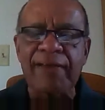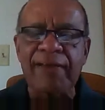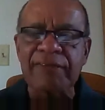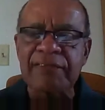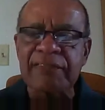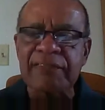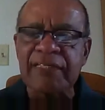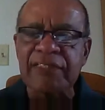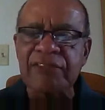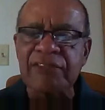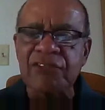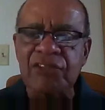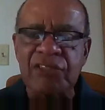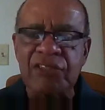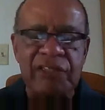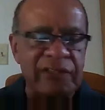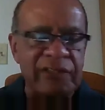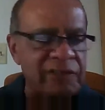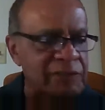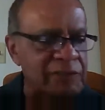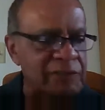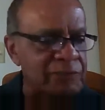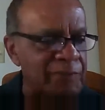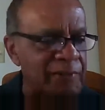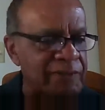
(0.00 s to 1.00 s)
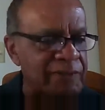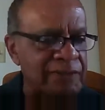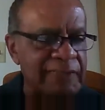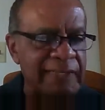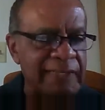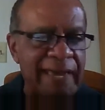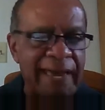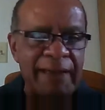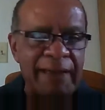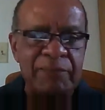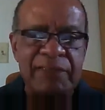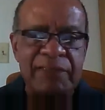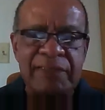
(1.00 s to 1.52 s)
6 years, especially
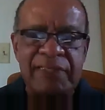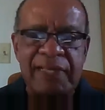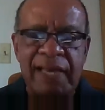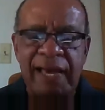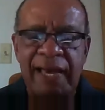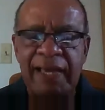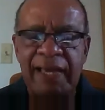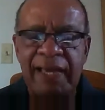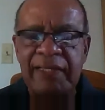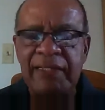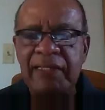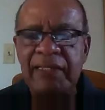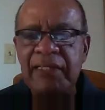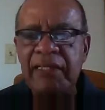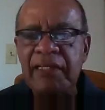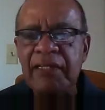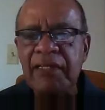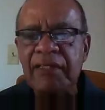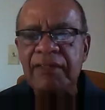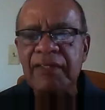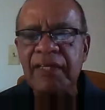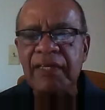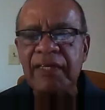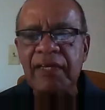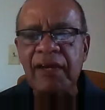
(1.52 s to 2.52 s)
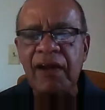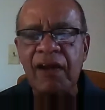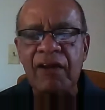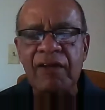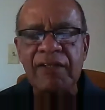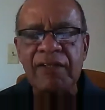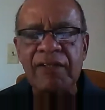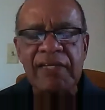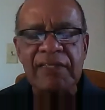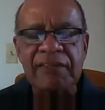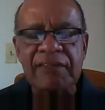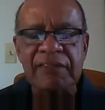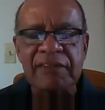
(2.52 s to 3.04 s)
Amazon. They are,
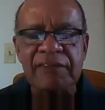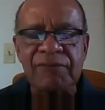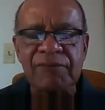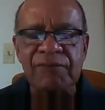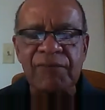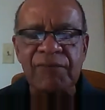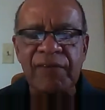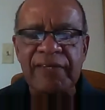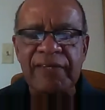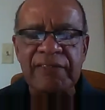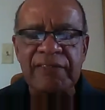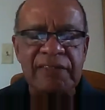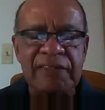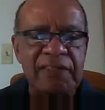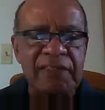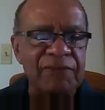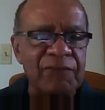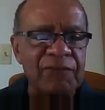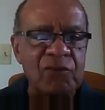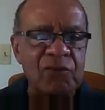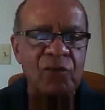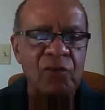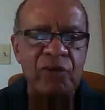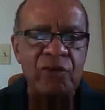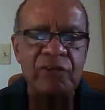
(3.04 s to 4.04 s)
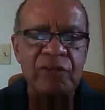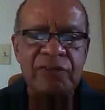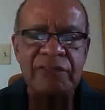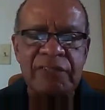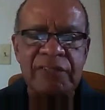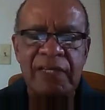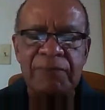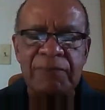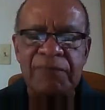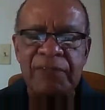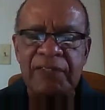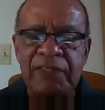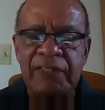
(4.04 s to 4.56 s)
let's just face it, if you order
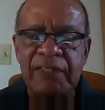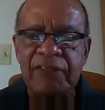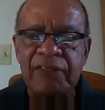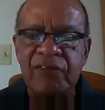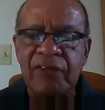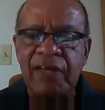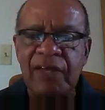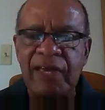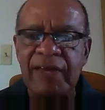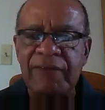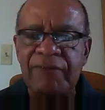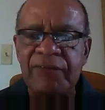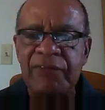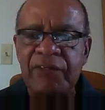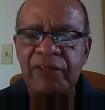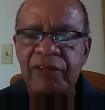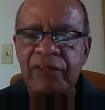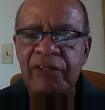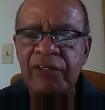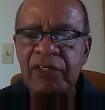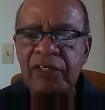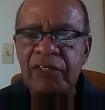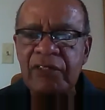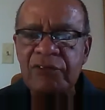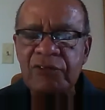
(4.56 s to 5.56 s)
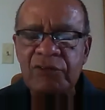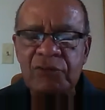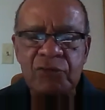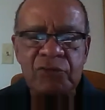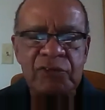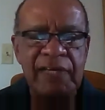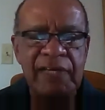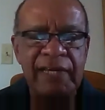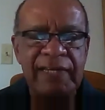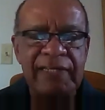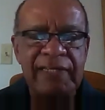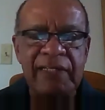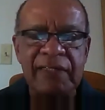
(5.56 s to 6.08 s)
something and you have their
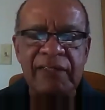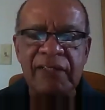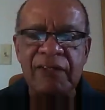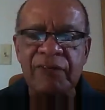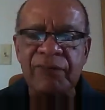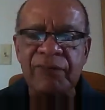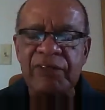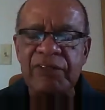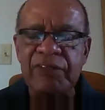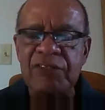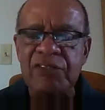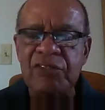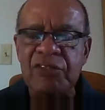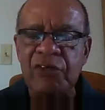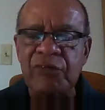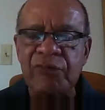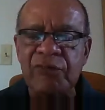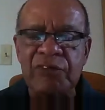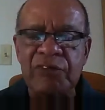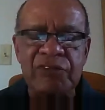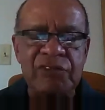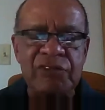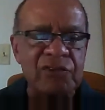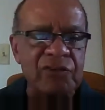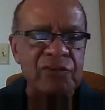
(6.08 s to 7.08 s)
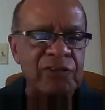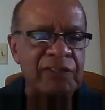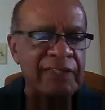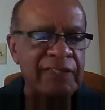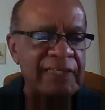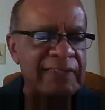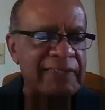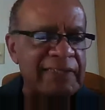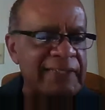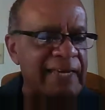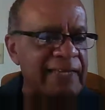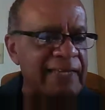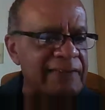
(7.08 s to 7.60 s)
two-day delivery service, you'll
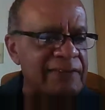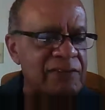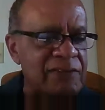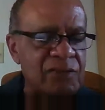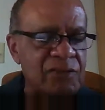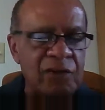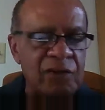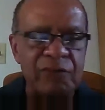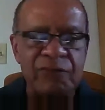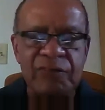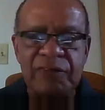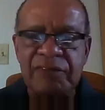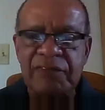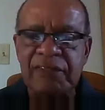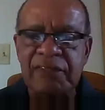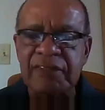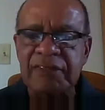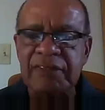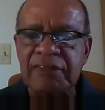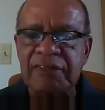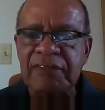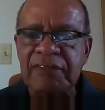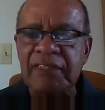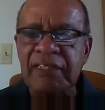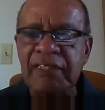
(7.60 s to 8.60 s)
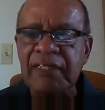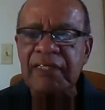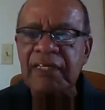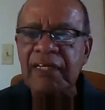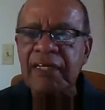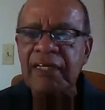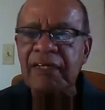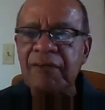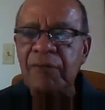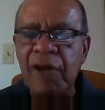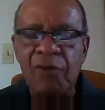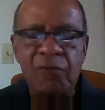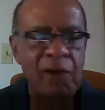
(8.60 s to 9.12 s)
get that service because
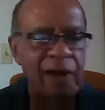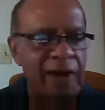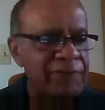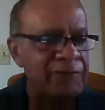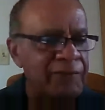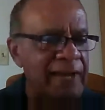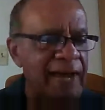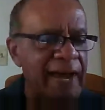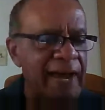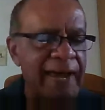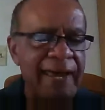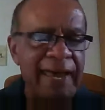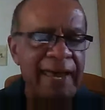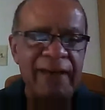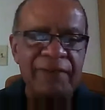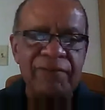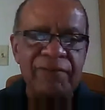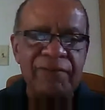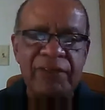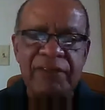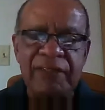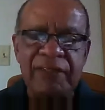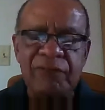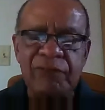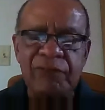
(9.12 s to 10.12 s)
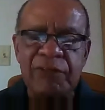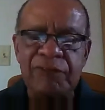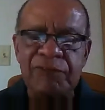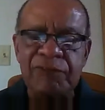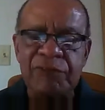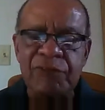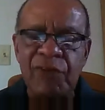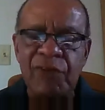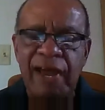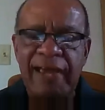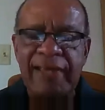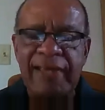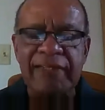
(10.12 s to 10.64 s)
my wife and I have it and we've
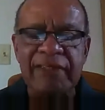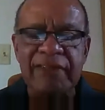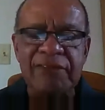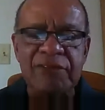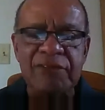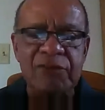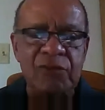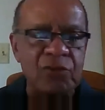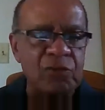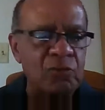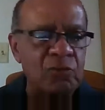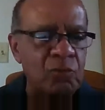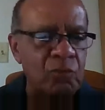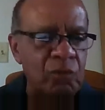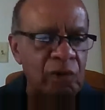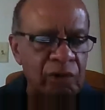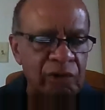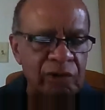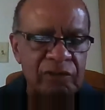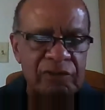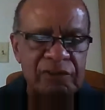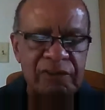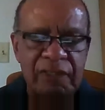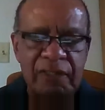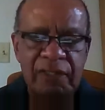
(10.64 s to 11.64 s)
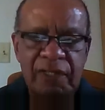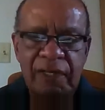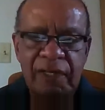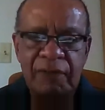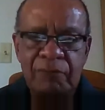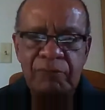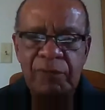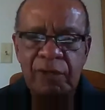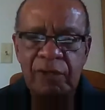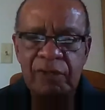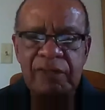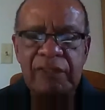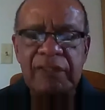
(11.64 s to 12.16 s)
tried it, so it works.
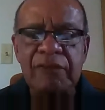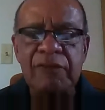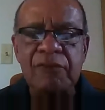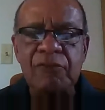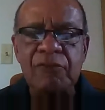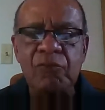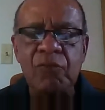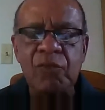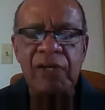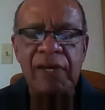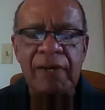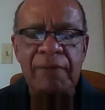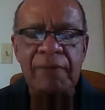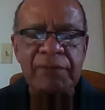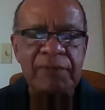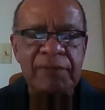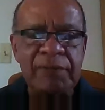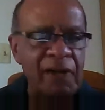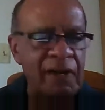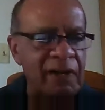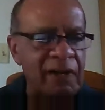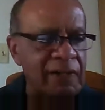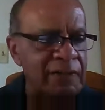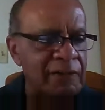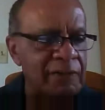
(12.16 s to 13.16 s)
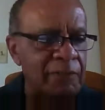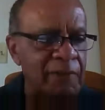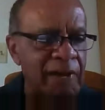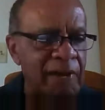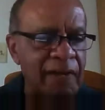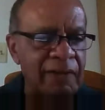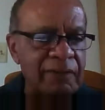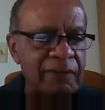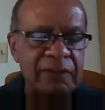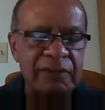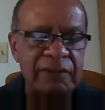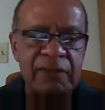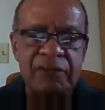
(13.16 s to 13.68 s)
But what I'm talking
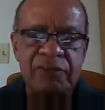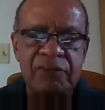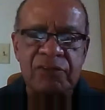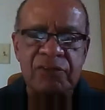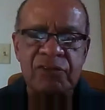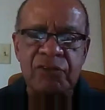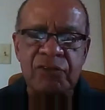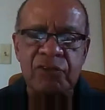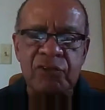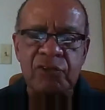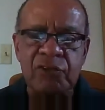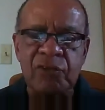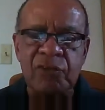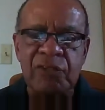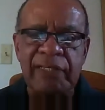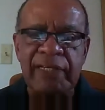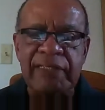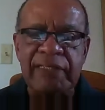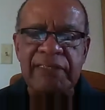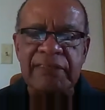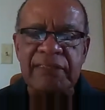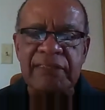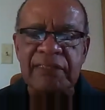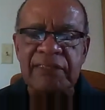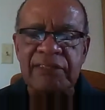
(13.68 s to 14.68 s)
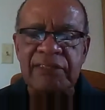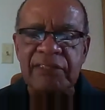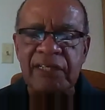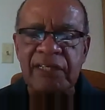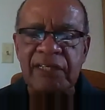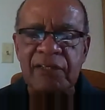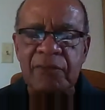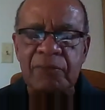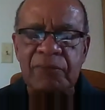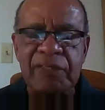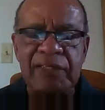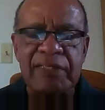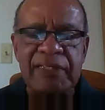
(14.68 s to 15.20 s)
about to you, ladies and
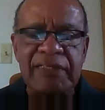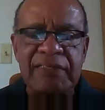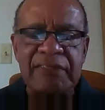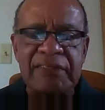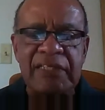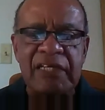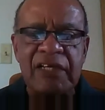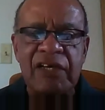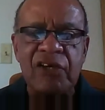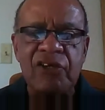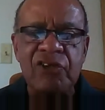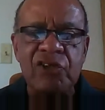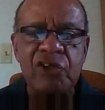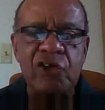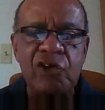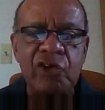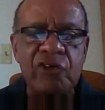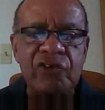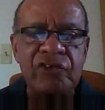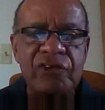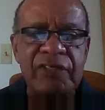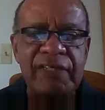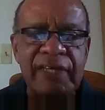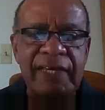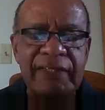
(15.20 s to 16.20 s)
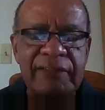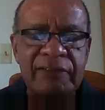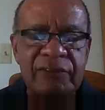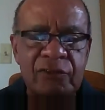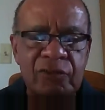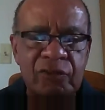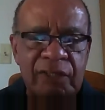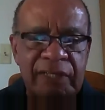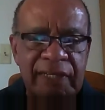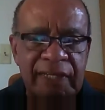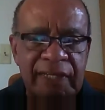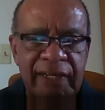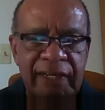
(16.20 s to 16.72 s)
gentlemen, is your
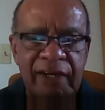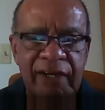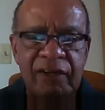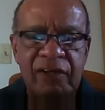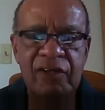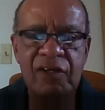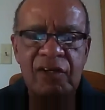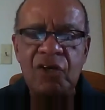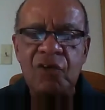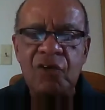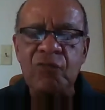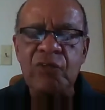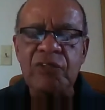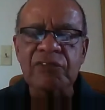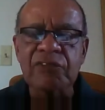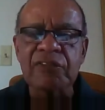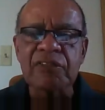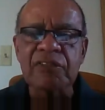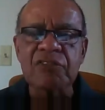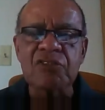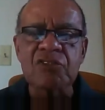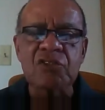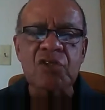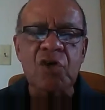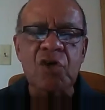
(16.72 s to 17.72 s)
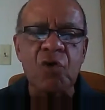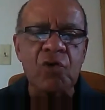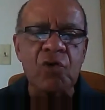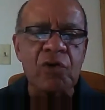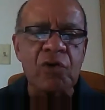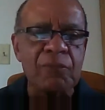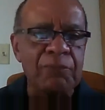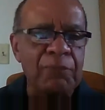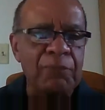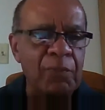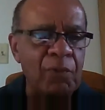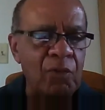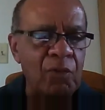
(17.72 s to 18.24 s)
dental care, which is so
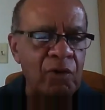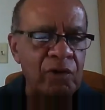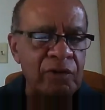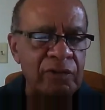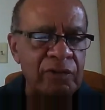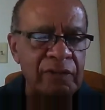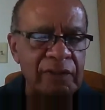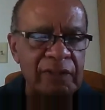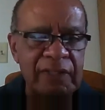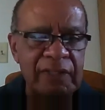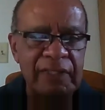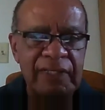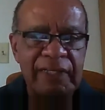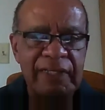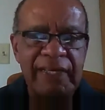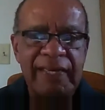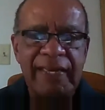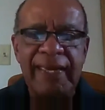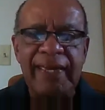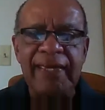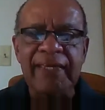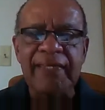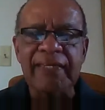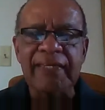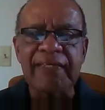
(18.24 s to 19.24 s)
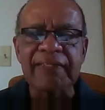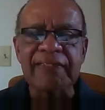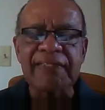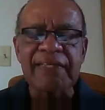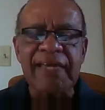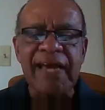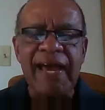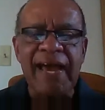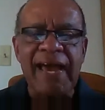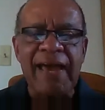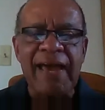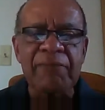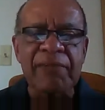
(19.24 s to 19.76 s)
important. And
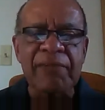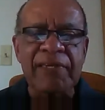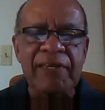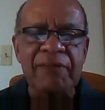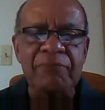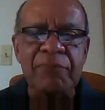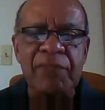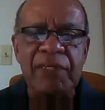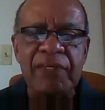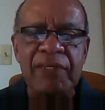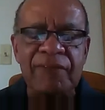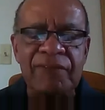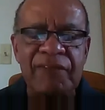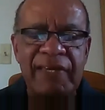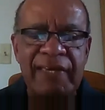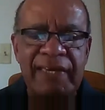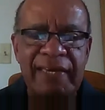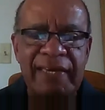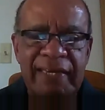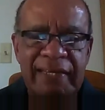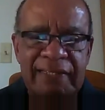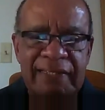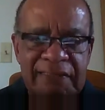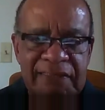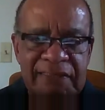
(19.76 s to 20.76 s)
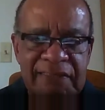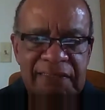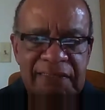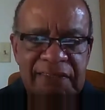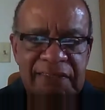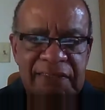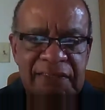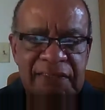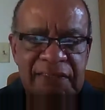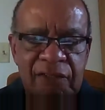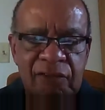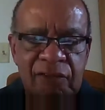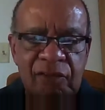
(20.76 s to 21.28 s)
time can be of the
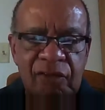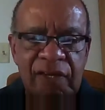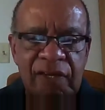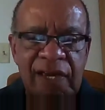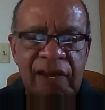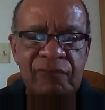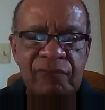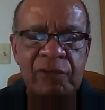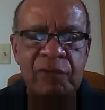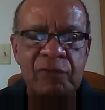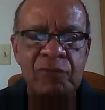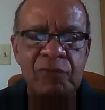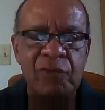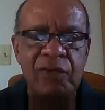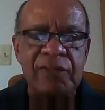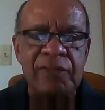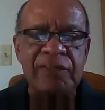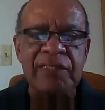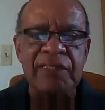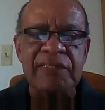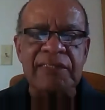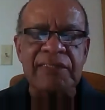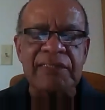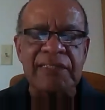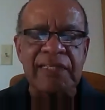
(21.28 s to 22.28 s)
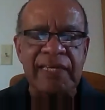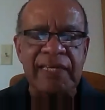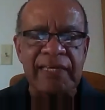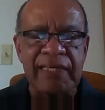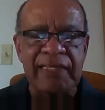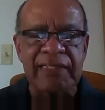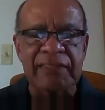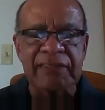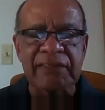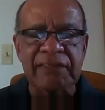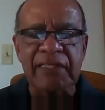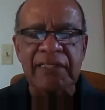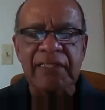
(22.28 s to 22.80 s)
essence to everyone these
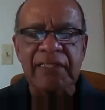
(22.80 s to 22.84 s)
days.